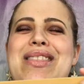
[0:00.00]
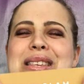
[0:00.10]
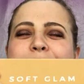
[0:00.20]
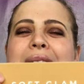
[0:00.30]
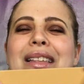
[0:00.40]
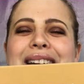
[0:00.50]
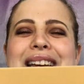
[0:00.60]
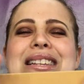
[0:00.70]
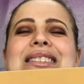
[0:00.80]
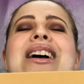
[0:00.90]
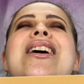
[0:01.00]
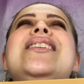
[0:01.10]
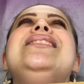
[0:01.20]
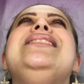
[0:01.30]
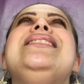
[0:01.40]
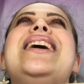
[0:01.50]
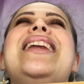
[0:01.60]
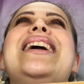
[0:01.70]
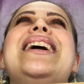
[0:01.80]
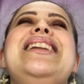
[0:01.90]
This palette is
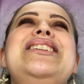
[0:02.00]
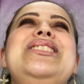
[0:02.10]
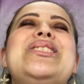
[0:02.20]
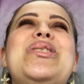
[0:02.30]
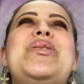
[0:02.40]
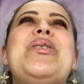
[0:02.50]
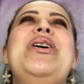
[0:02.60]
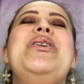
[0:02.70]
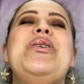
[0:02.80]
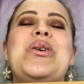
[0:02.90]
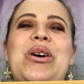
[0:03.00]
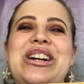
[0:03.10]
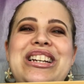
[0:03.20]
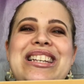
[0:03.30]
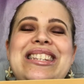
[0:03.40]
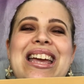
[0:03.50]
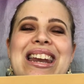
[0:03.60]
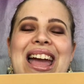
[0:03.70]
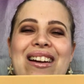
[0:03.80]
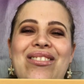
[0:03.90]
stunning. It is so gorgeous
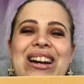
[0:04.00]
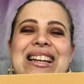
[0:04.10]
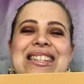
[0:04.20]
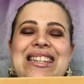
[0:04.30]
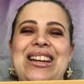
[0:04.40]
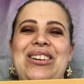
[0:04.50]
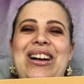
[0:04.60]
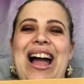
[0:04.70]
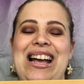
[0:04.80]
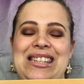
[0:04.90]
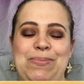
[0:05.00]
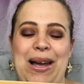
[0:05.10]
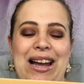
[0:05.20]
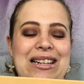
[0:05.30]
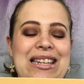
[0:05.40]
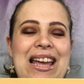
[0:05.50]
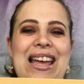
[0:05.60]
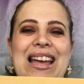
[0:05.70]
in every single aspect.